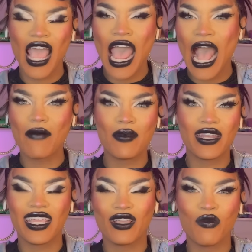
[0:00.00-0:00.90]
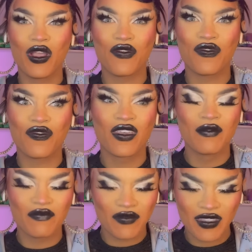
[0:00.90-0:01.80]
happening with
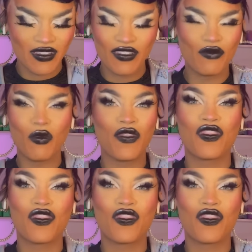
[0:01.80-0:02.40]
with